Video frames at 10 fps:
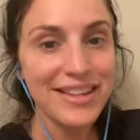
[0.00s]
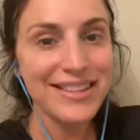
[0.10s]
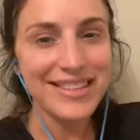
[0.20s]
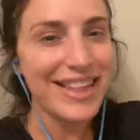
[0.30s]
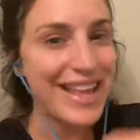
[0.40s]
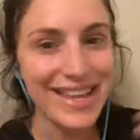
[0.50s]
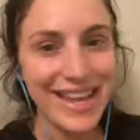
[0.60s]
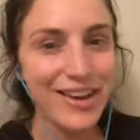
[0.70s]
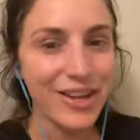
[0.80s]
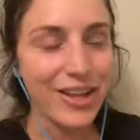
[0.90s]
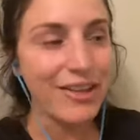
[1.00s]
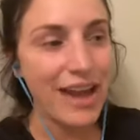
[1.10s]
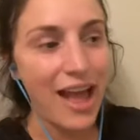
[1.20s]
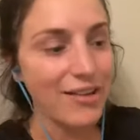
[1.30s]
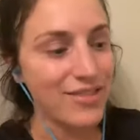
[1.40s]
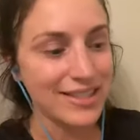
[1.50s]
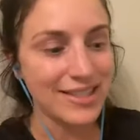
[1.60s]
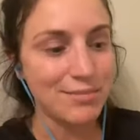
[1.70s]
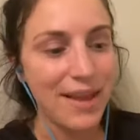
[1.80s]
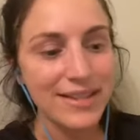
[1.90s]
to like get get out of this
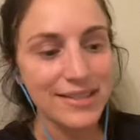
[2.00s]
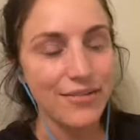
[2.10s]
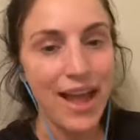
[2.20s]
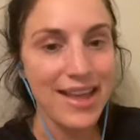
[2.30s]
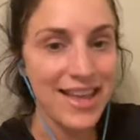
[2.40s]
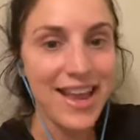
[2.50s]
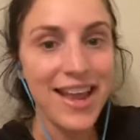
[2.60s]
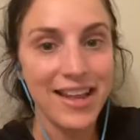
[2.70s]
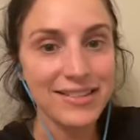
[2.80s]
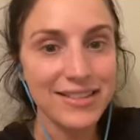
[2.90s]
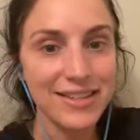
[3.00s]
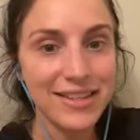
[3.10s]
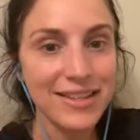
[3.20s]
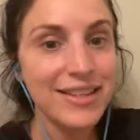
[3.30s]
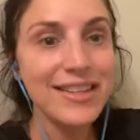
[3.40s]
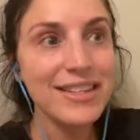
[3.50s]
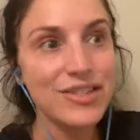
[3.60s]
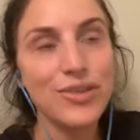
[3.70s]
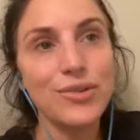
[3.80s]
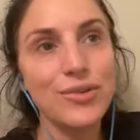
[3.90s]
space of I can't
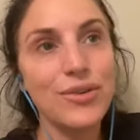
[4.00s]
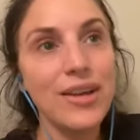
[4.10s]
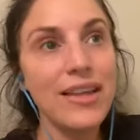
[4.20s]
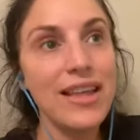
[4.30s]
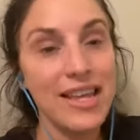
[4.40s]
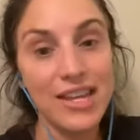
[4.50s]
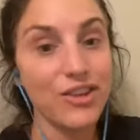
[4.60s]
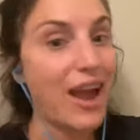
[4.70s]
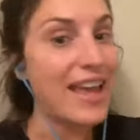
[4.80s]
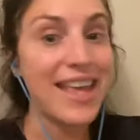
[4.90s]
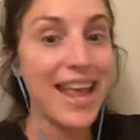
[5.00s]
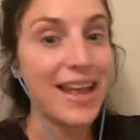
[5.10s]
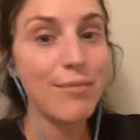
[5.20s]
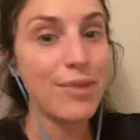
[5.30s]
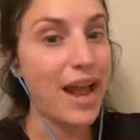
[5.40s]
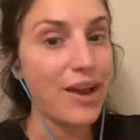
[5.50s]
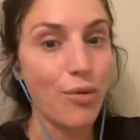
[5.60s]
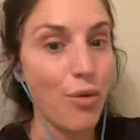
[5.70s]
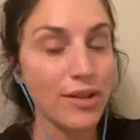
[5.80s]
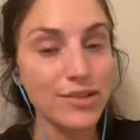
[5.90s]
to either I can but I don't
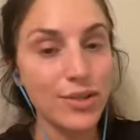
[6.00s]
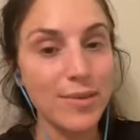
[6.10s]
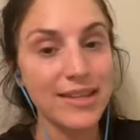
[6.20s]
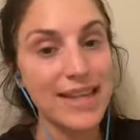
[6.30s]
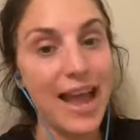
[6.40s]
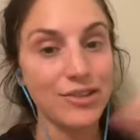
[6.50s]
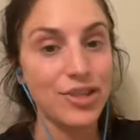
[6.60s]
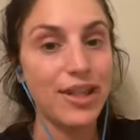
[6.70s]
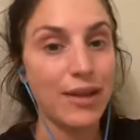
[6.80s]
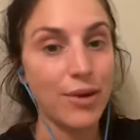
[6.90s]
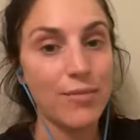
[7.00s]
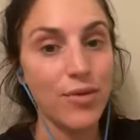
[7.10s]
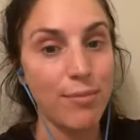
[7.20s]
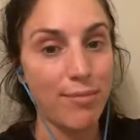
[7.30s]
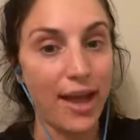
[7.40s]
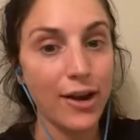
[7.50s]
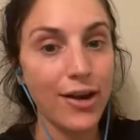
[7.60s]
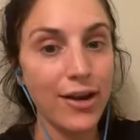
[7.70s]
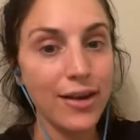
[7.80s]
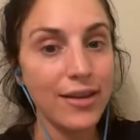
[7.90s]
want to because I actually like what I'm doing
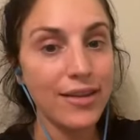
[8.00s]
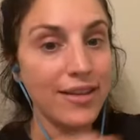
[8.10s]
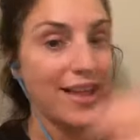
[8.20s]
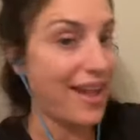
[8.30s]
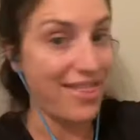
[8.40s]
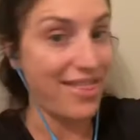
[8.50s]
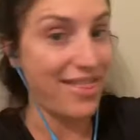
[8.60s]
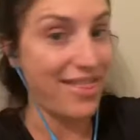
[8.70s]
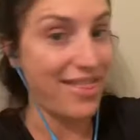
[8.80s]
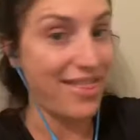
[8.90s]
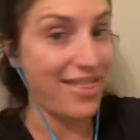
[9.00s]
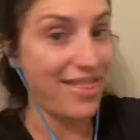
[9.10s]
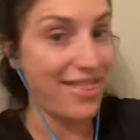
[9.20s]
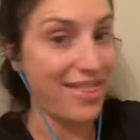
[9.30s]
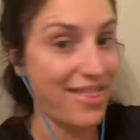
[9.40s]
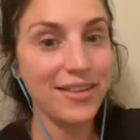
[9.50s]
better and that,